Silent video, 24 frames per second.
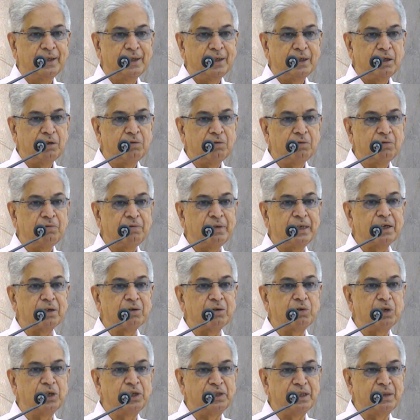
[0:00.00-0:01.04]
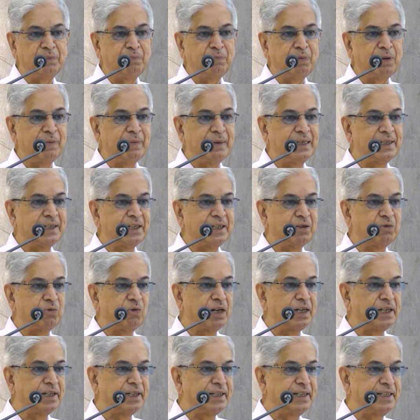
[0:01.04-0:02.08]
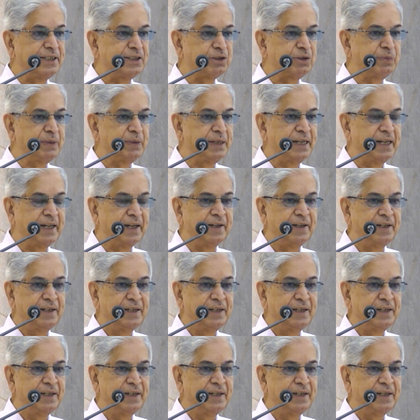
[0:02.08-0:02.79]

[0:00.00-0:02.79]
how we are going to implement and what needs to be done.